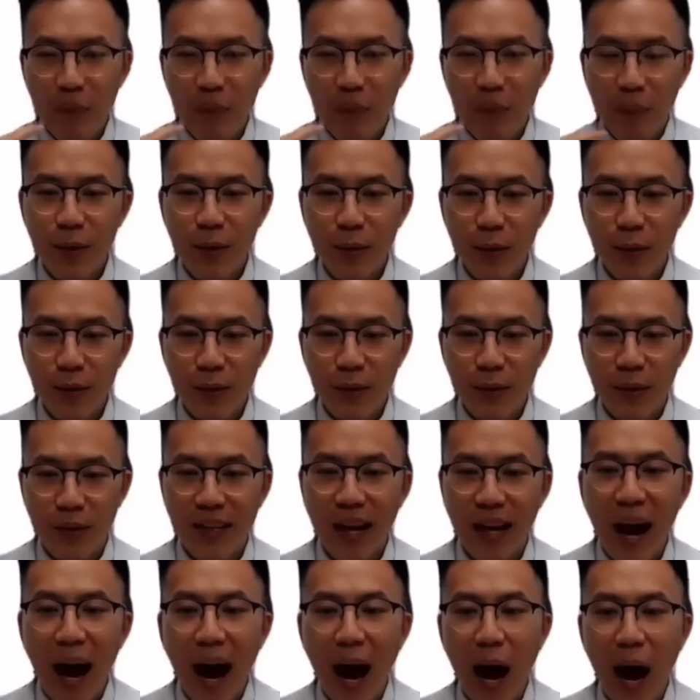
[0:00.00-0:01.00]
use the
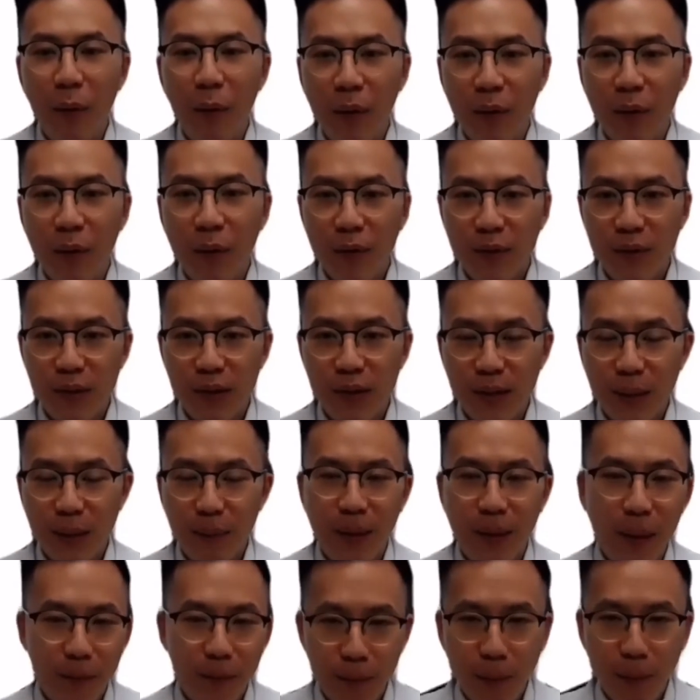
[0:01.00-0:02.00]
towels,
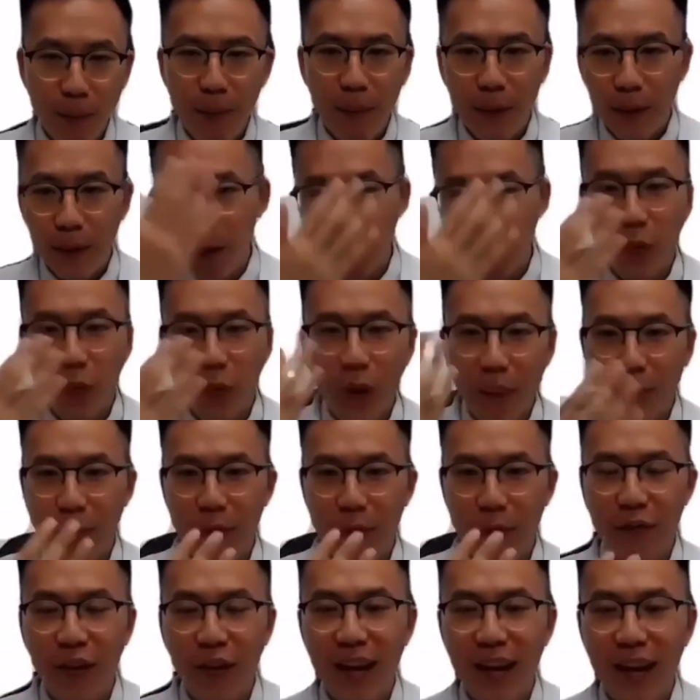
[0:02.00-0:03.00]
sometimes maybe to wipe their
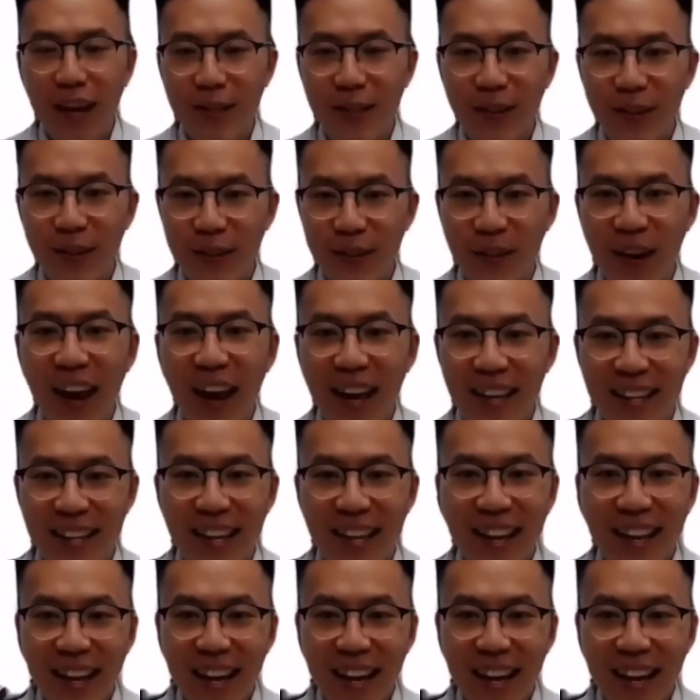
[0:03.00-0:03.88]
face on their hands,